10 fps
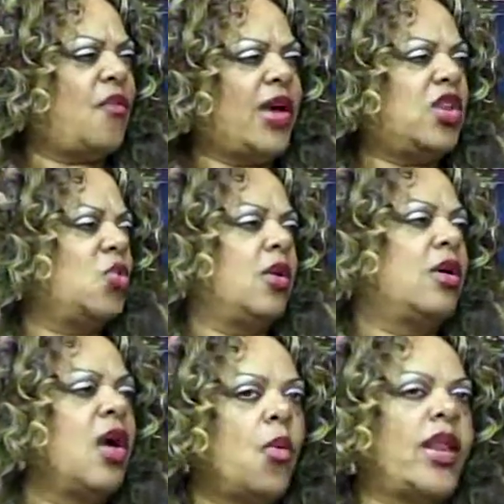Why do
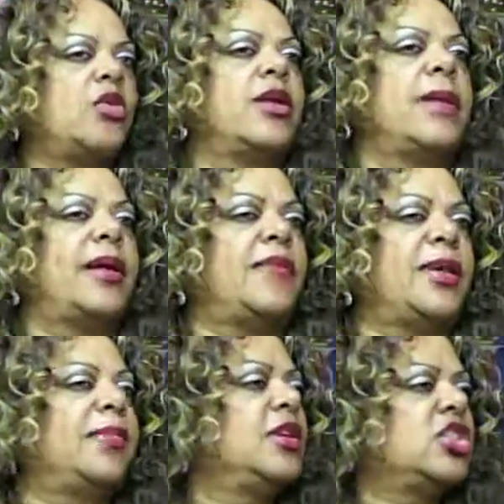you care about the
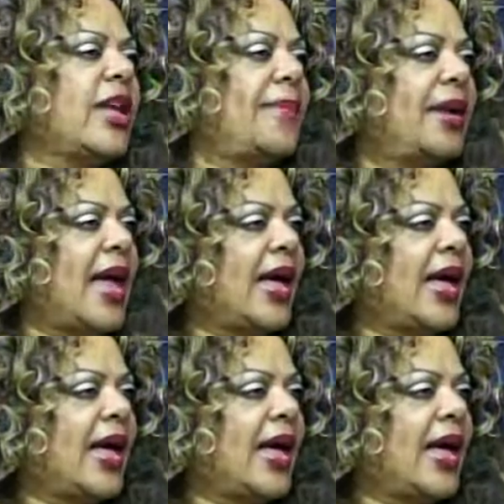people in shape or not?